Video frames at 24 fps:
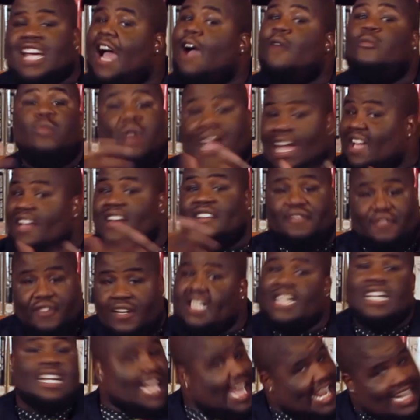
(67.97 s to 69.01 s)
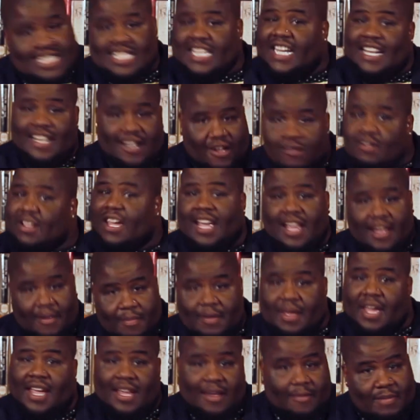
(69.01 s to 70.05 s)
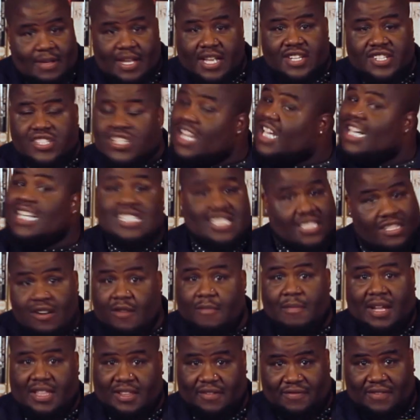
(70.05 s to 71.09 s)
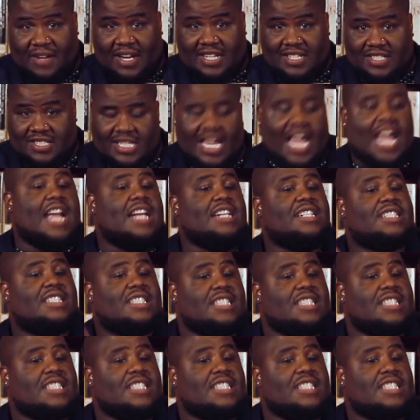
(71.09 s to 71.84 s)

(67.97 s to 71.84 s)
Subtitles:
I'm waiting for the Latino campaign, bitch, and it's no motherfucking shade.